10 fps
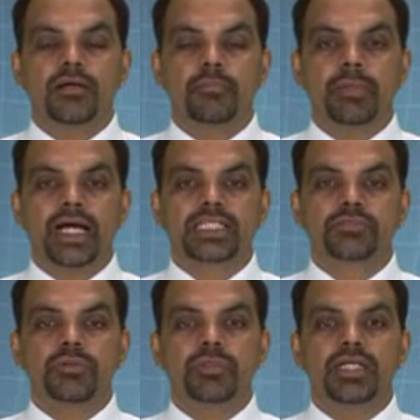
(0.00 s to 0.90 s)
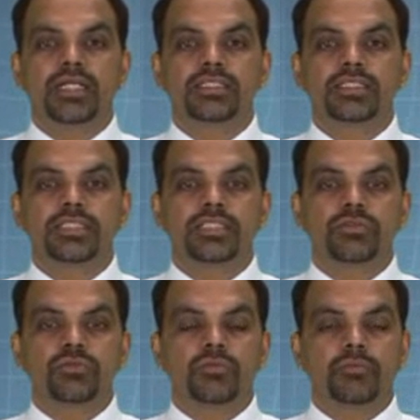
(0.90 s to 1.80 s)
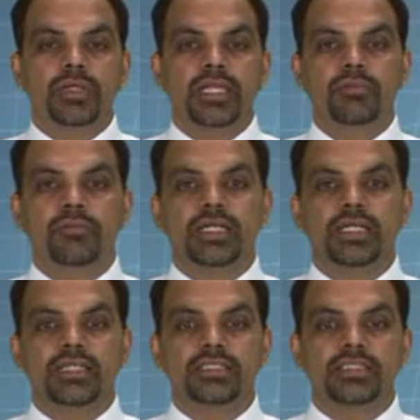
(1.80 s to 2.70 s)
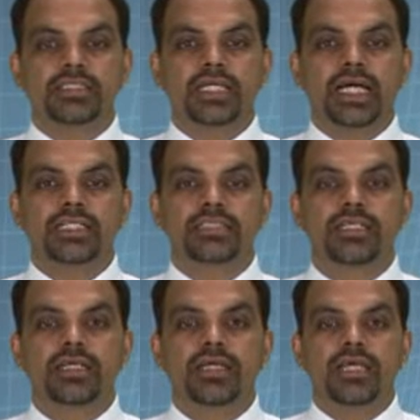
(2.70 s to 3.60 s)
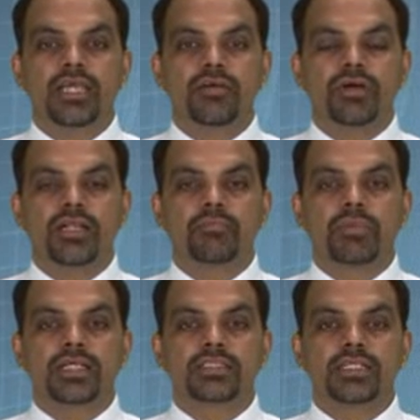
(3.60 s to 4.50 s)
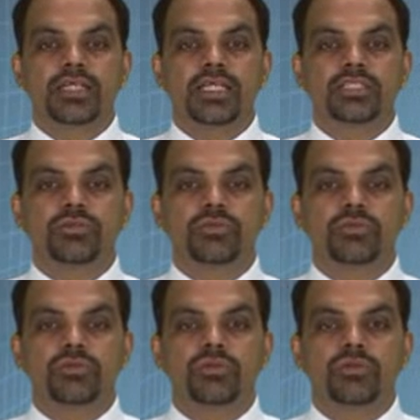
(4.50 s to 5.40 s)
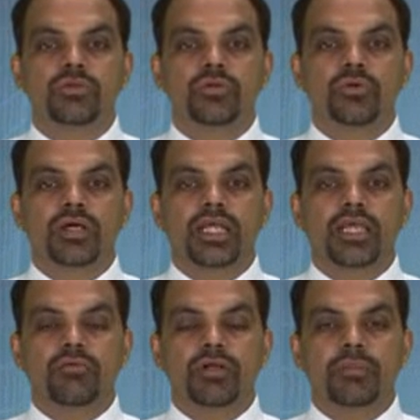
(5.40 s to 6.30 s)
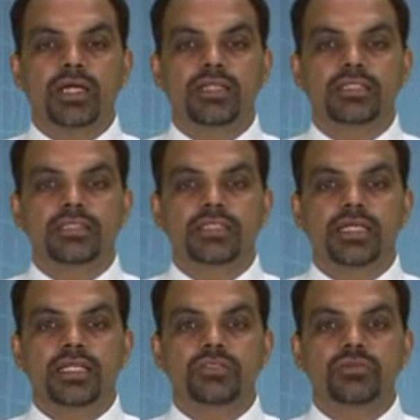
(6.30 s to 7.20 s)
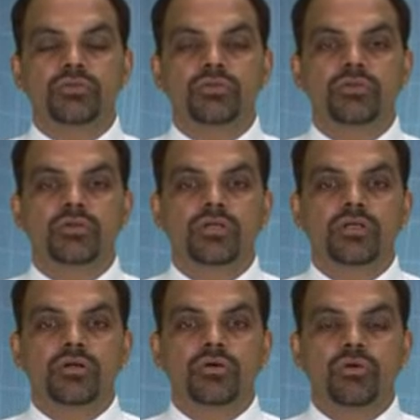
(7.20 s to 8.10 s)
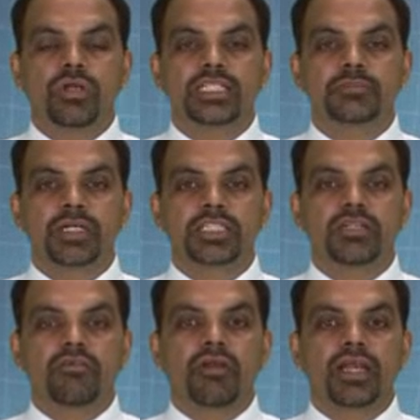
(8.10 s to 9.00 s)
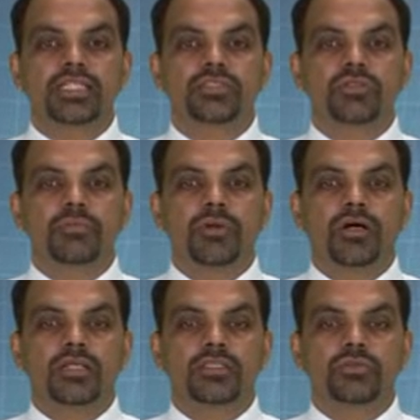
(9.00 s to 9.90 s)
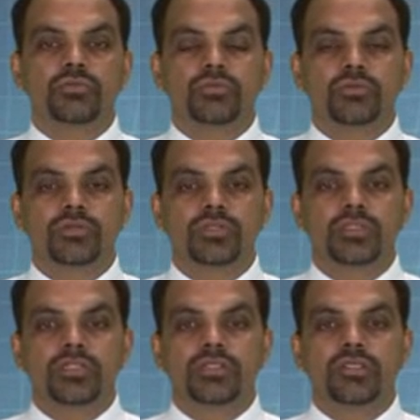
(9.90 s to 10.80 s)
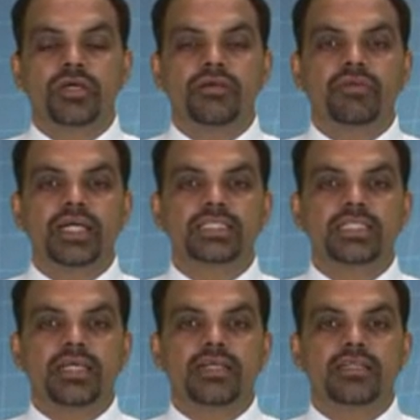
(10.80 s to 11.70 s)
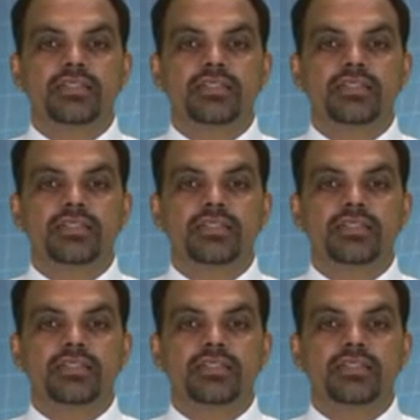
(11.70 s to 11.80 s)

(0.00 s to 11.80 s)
maximum intensity to minimum intensity as A1 plus A2 over A1 minus A2 whole expression raised to the power 2. Now if I say